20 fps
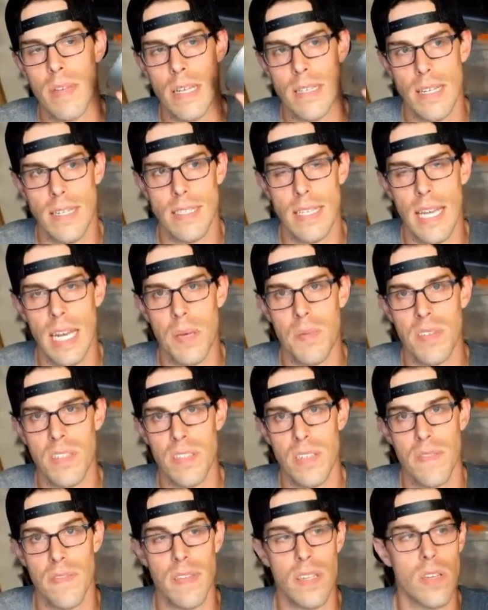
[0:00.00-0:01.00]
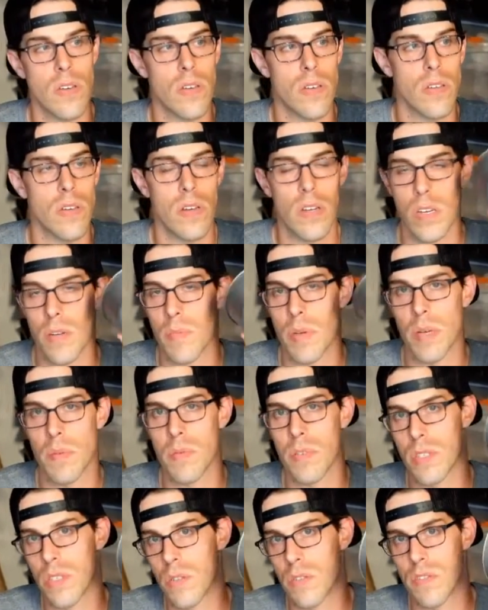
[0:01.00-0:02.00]
and titanium and stuff that you're going to be
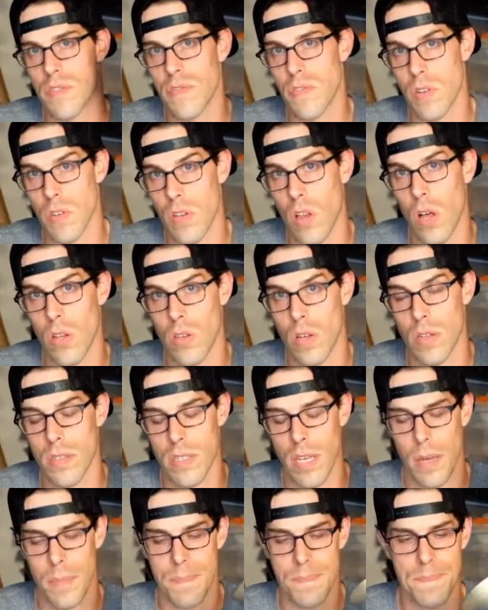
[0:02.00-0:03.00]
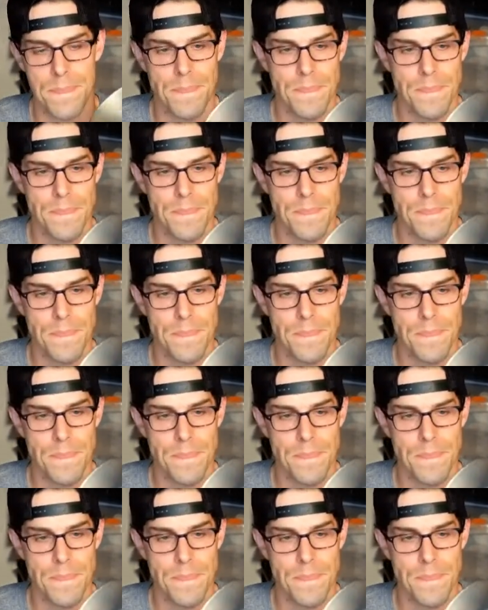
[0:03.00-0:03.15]
able to use for a long, long time.